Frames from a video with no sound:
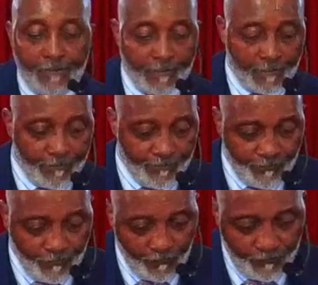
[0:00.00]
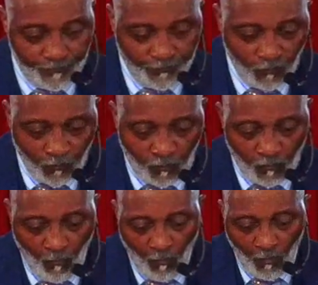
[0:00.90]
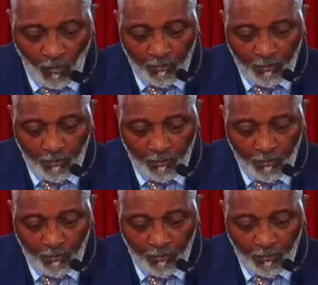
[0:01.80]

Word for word: Yes. Amen.